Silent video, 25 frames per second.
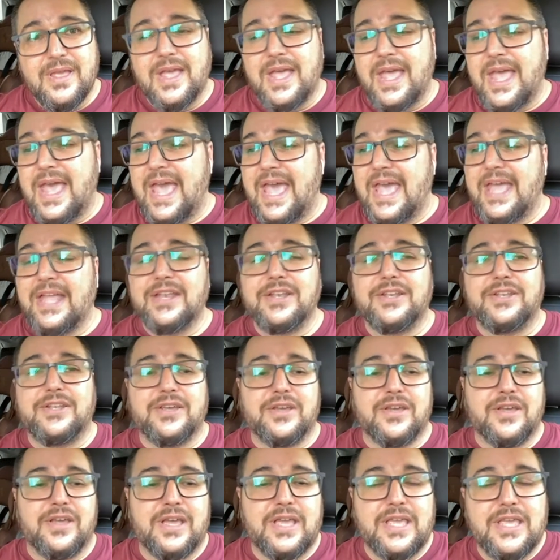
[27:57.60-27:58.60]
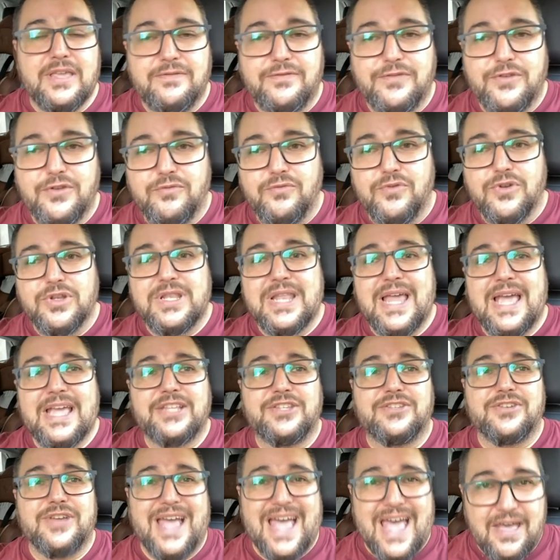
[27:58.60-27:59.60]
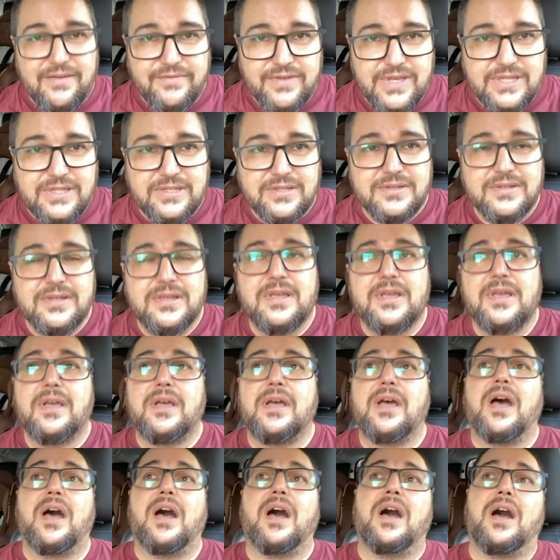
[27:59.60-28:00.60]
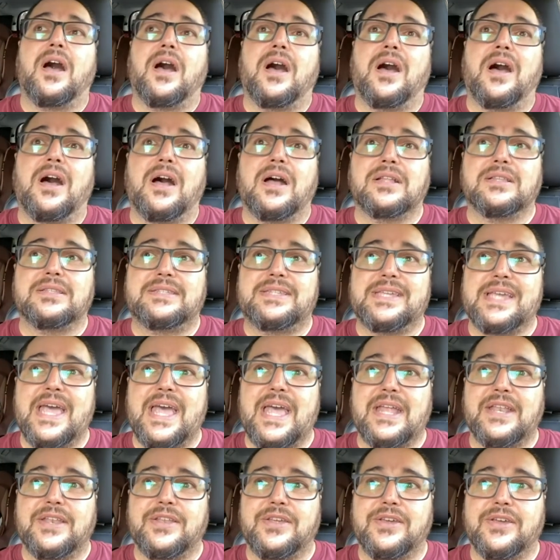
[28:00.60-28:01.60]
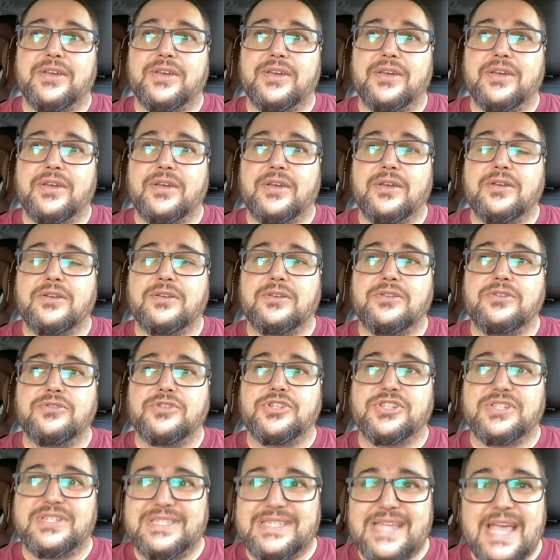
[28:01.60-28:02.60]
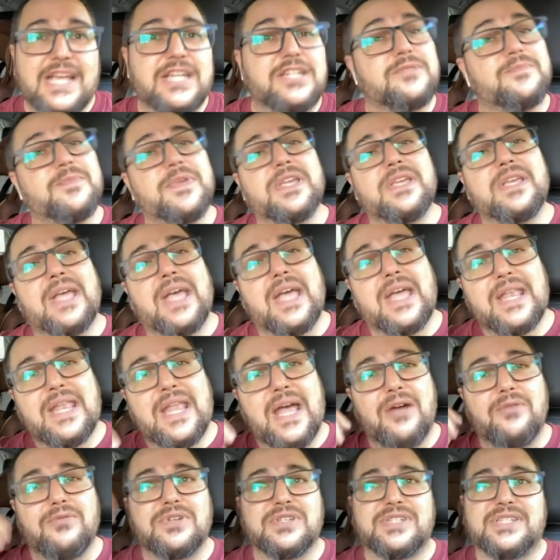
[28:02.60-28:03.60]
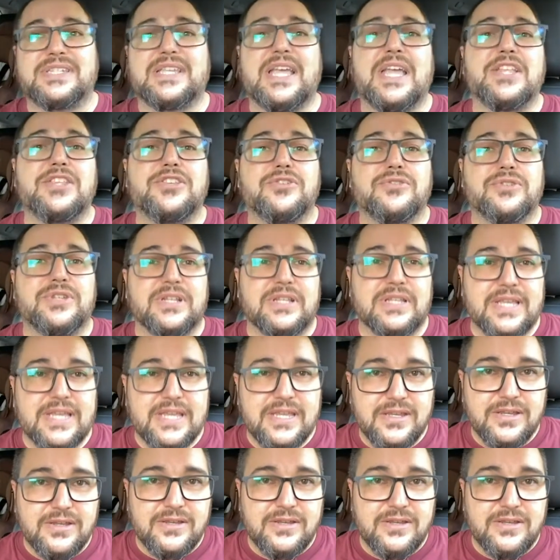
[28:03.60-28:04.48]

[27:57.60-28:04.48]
and if you would like to have it, then you just text me and I will send you the link.